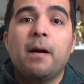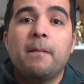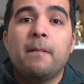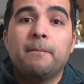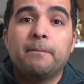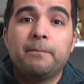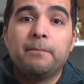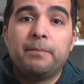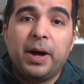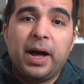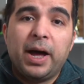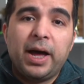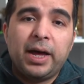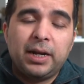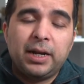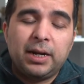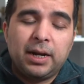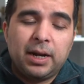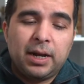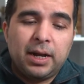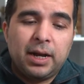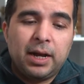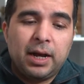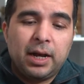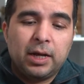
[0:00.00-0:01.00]

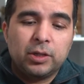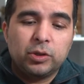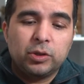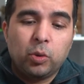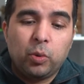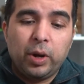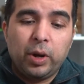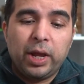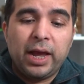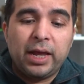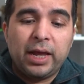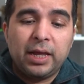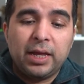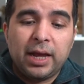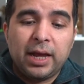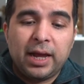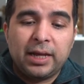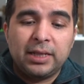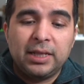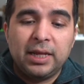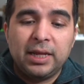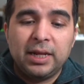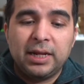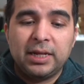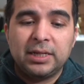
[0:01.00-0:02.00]
But the way I
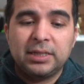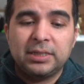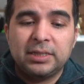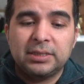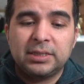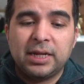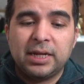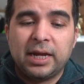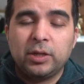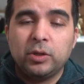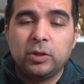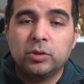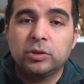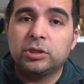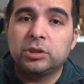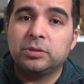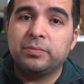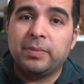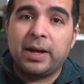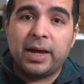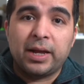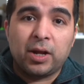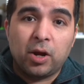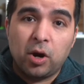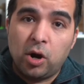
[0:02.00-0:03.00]
did it is I used
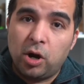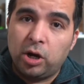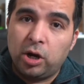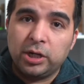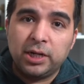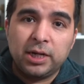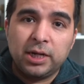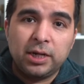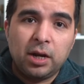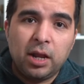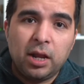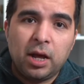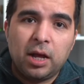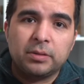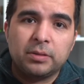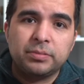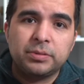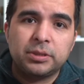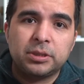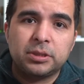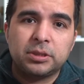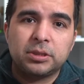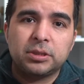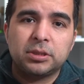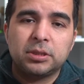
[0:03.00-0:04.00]
my garden
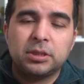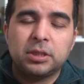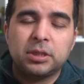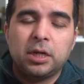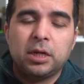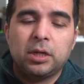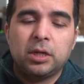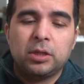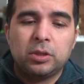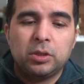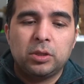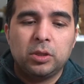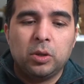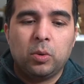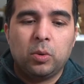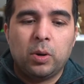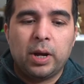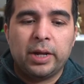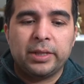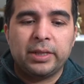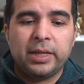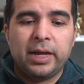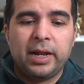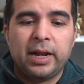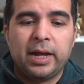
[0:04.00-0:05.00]
gloves, the
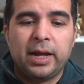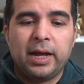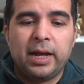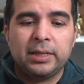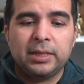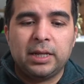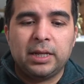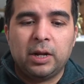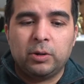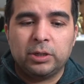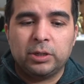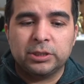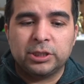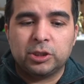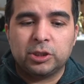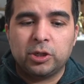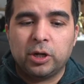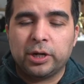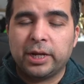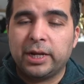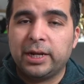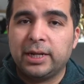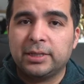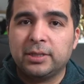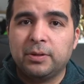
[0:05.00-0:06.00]
one that I was
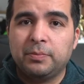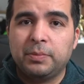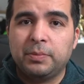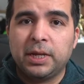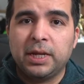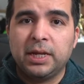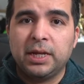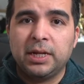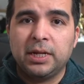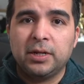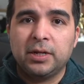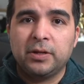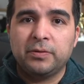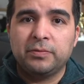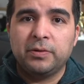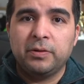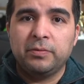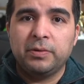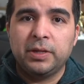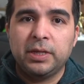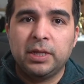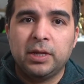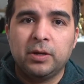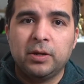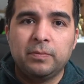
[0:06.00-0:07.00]
talking at the beginning of the
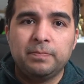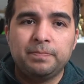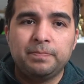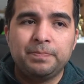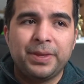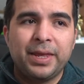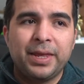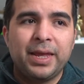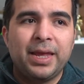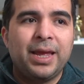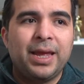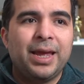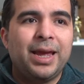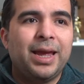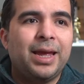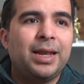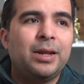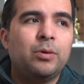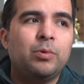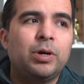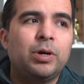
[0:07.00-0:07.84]
video, and it